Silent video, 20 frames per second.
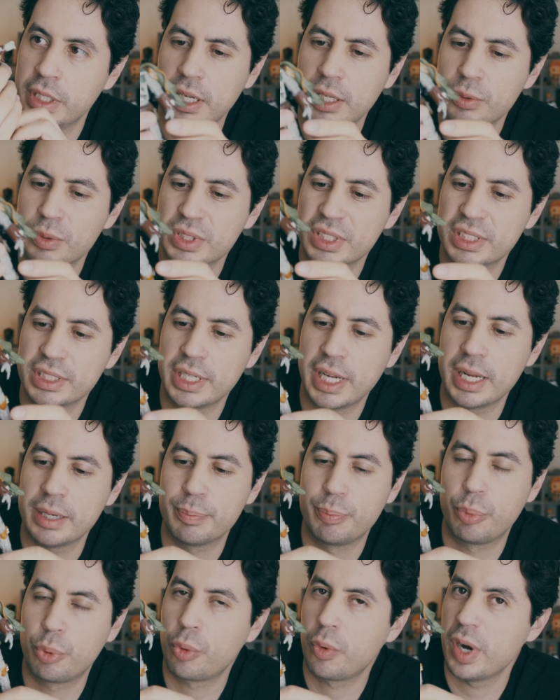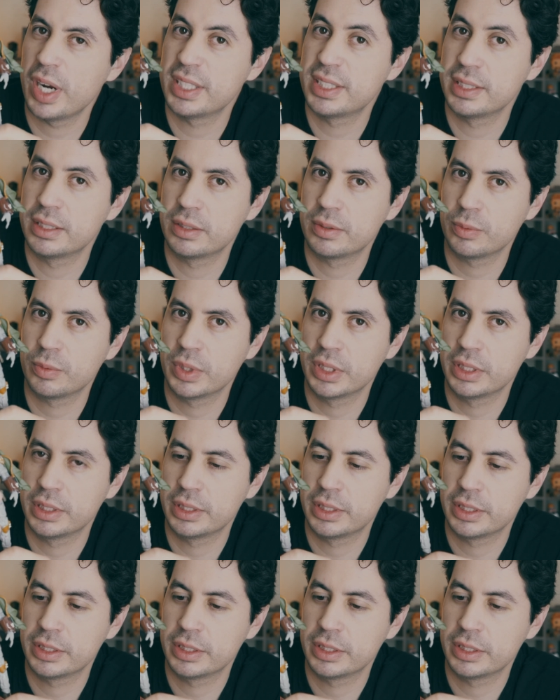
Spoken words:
I was not present when